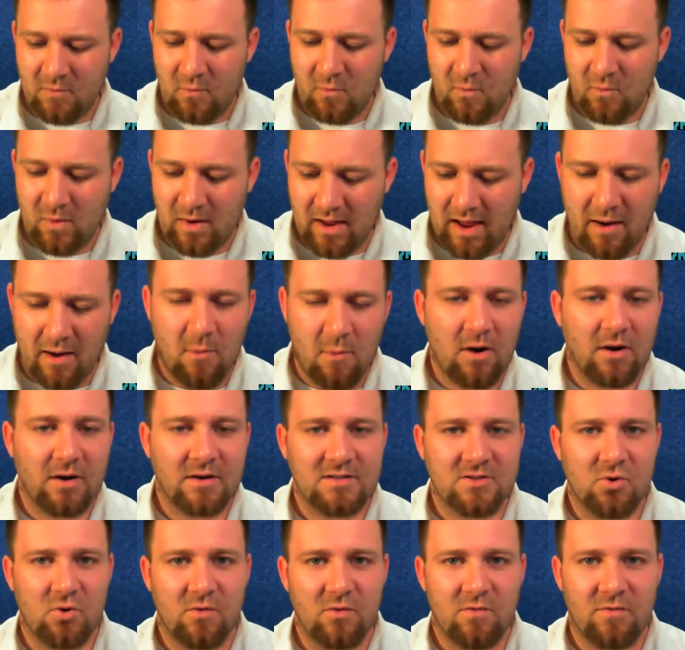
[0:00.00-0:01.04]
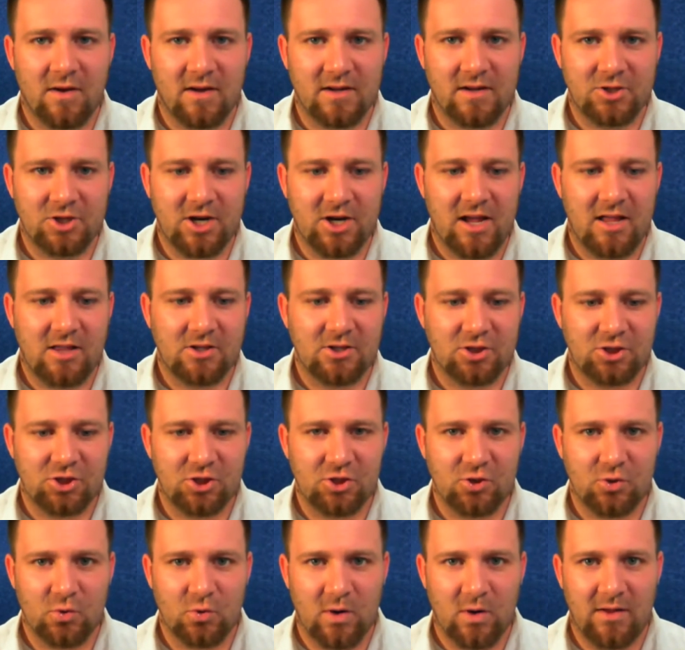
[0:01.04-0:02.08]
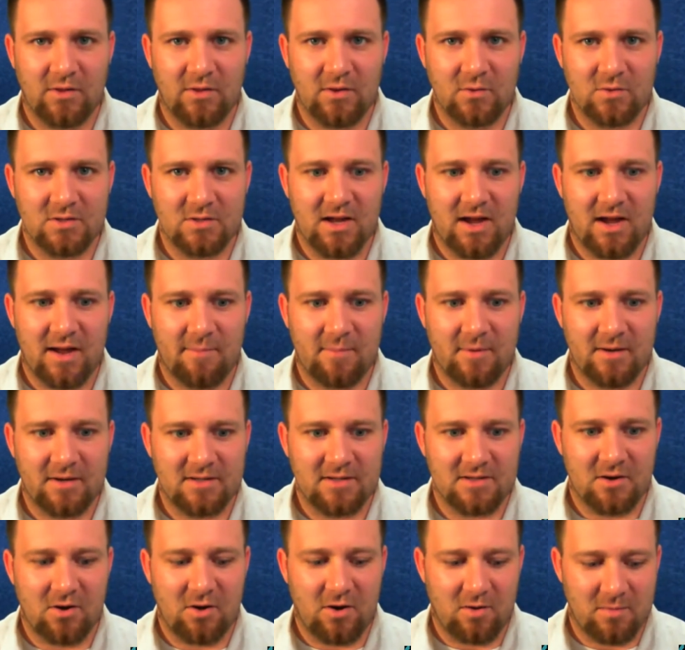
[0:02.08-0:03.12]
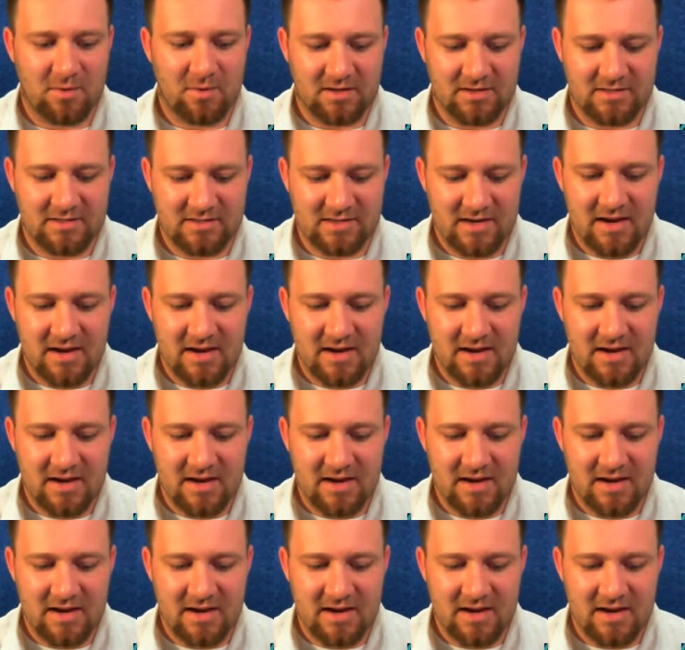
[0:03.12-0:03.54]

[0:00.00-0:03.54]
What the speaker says: wanted to sort of challenge you on those topics at all because